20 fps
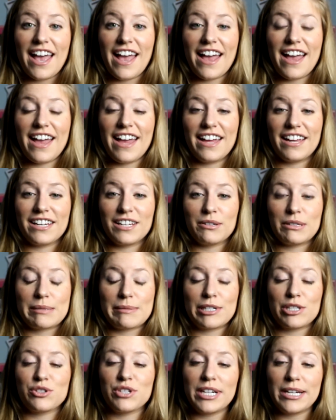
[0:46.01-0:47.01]
And it was
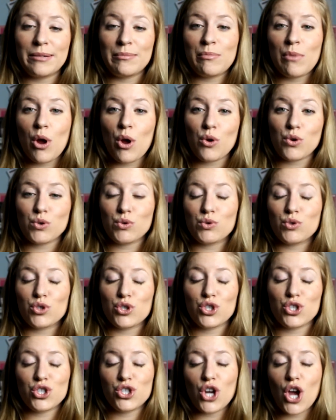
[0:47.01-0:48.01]
my dream
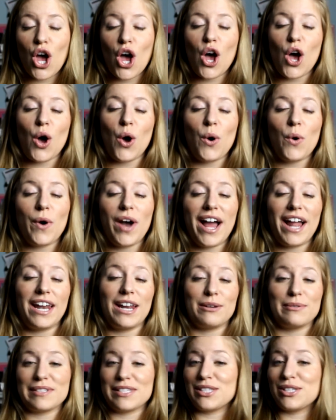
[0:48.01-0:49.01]
show,
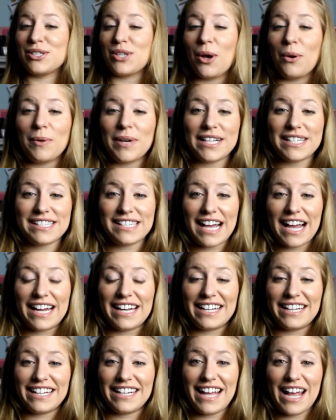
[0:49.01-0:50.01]
and I was so
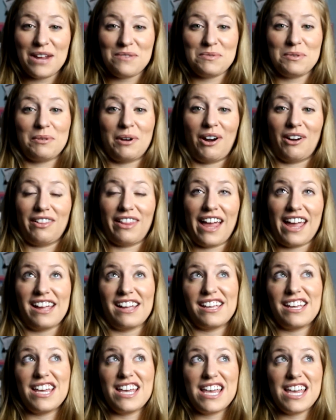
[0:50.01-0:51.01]
excited, and we were
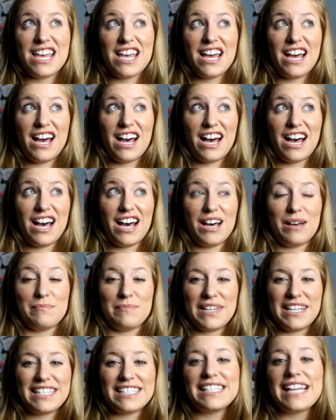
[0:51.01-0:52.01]
like
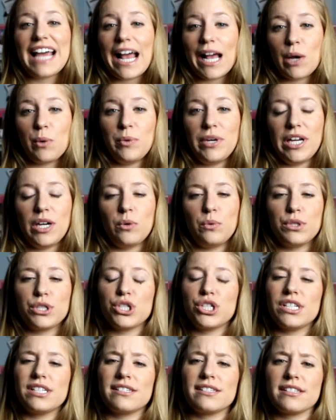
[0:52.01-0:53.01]
in Tech Week,
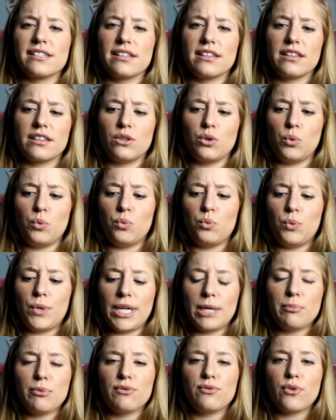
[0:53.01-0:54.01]
which is the
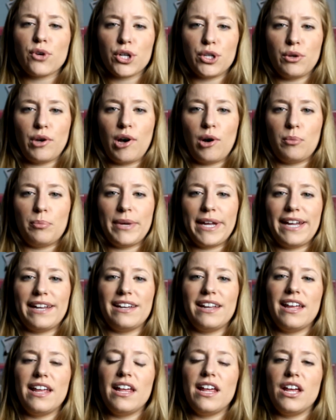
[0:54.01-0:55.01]
week before you
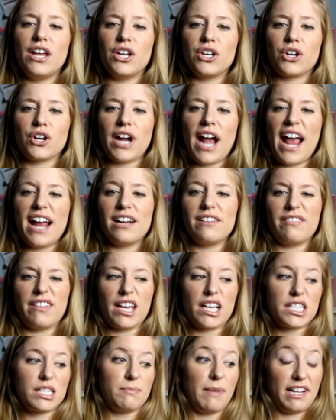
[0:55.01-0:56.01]
open. You're kind of
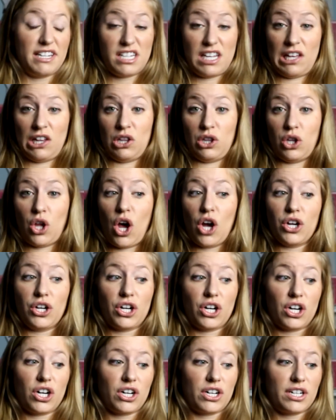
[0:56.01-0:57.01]
like spending
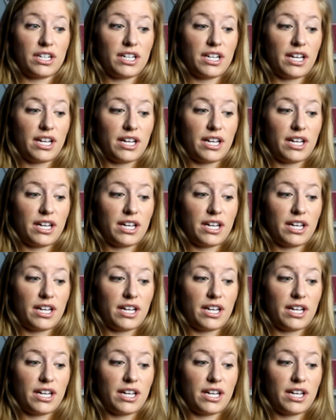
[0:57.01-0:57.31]
longer